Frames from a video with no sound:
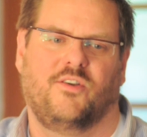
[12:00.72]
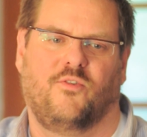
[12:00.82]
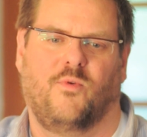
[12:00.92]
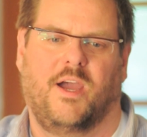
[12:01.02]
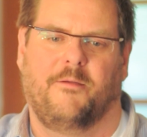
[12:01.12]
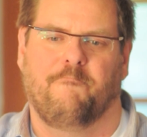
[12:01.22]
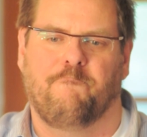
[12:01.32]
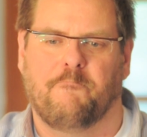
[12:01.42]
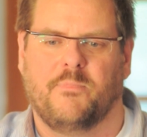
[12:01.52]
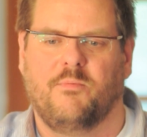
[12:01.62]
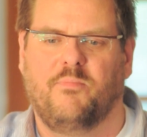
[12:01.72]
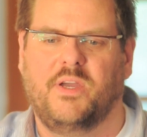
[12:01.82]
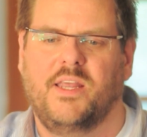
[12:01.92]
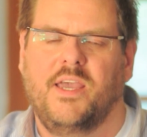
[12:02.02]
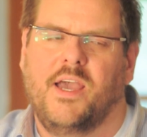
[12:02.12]
in its own way.
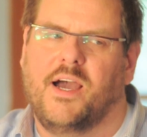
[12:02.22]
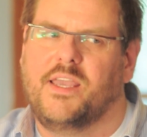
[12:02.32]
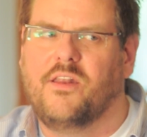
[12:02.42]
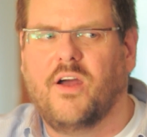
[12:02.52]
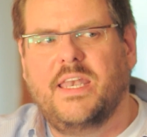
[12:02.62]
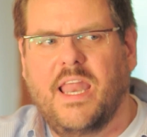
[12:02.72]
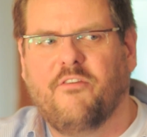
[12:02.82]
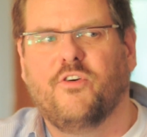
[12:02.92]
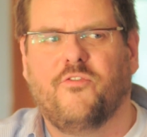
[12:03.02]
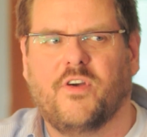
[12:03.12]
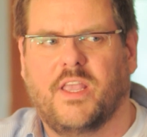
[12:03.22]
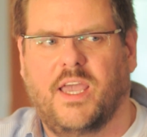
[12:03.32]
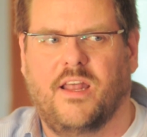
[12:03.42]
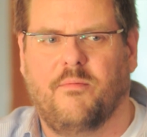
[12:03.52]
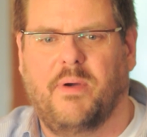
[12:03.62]
But, you know, I never
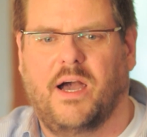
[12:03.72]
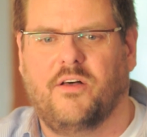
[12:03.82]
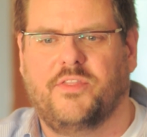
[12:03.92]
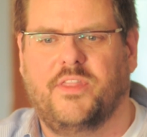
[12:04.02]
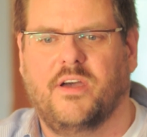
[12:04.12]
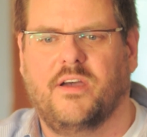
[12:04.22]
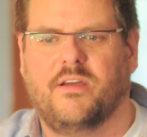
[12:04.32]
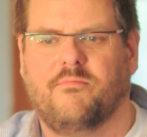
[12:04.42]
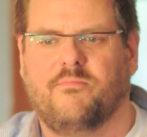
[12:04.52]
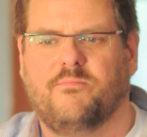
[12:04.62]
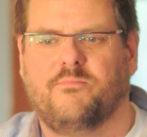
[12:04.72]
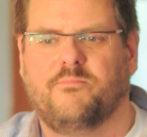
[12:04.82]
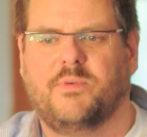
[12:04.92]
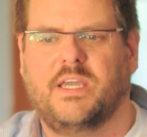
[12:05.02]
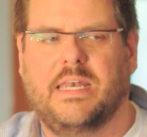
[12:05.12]
forget about the
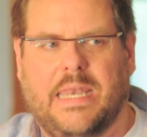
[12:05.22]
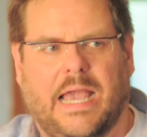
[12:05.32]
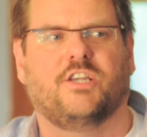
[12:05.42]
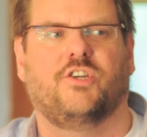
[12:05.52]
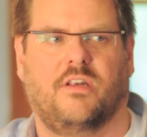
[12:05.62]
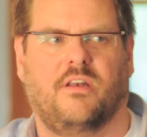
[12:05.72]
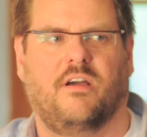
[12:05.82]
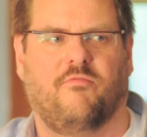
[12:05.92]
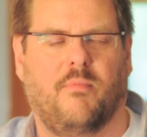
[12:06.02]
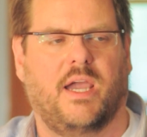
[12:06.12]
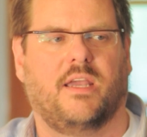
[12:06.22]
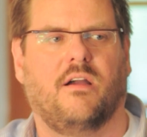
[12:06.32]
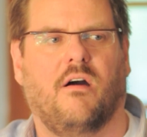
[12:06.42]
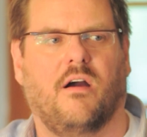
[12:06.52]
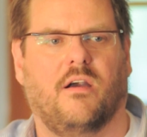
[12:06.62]
connection of
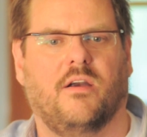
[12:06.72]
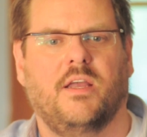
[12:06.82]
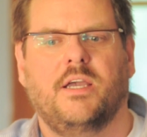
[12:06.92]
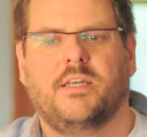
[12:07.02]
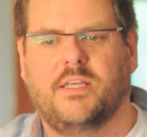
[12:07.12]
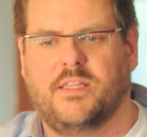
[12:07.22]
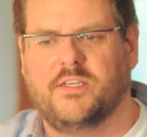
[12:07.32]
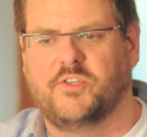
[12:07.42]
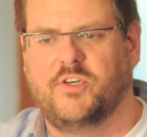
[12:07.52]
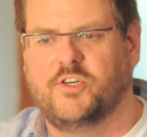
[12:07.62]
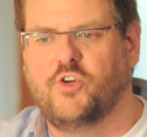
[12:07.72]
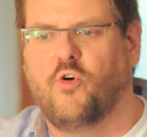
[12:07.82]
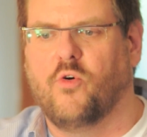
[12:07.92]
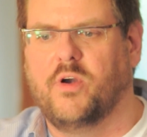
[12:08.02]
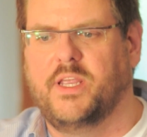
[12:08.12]
my car to this
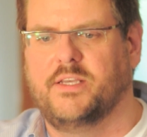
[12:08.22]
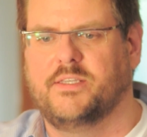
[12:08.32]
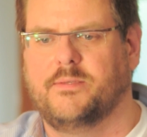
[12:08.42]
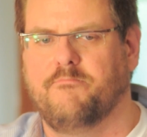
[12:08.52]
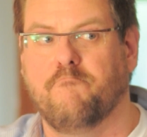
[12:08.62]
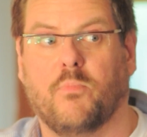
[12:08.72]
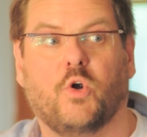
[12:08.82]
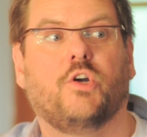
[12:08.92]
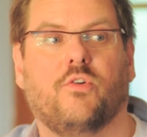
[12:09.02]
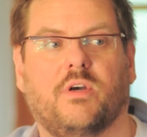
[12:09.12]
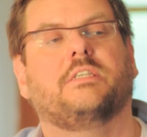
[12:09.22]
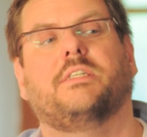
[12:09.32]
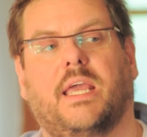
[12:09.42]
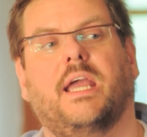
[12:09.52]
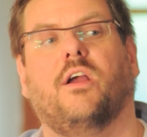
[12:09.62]
notorious
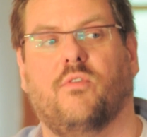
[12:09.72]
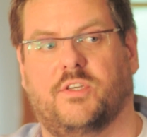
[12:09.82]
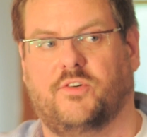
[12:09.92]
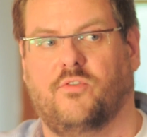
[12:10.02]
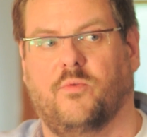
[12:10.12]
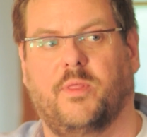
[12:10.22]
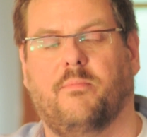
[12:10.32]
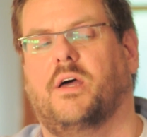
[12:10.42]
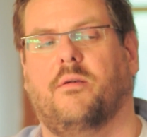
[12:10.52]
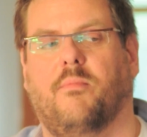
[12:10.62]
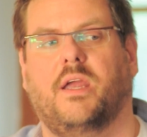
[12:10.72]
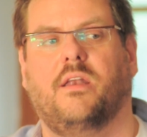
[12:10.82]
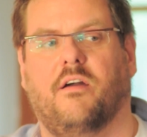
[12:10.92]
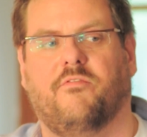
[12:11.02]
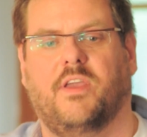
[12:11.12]
murderous terrorist group, the
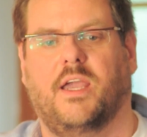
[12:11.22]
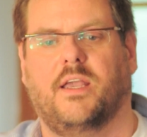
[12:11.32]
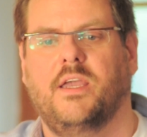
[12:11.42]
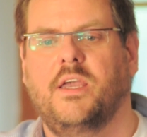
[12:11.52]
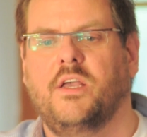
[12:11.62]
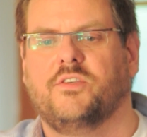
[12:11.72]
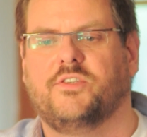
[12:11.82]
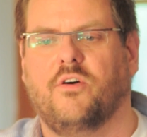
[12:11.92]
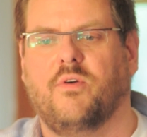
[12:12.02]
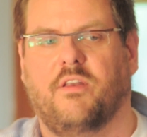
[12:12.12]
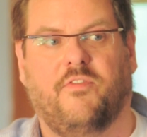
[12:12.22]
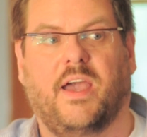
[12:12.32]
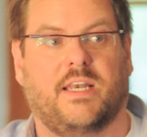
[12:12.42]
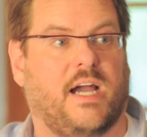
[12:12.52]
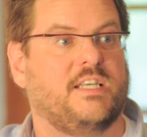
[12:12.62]
Baader-Meinhof gang. So, in
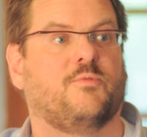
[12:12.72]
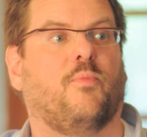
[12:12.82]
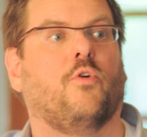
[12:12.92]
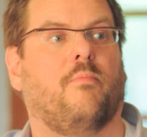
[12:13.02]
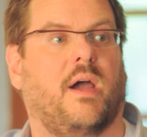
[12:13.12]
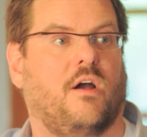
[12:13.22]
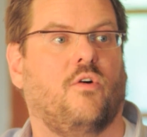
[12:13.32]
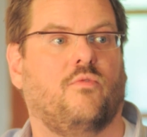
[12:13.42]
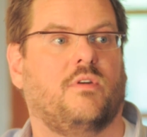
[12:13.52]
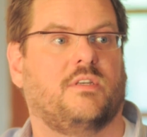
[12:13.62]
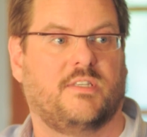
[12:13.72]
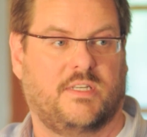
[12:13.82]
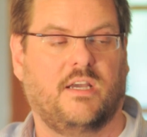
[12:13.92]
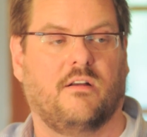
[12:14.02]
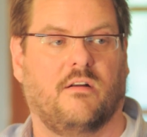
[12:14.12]
fact, I sport my own
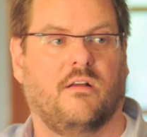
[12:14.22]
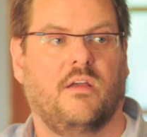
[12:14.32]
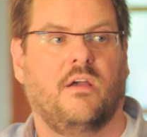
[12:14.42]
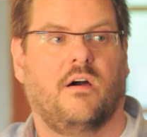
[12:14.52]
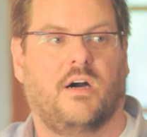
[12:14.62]
sticker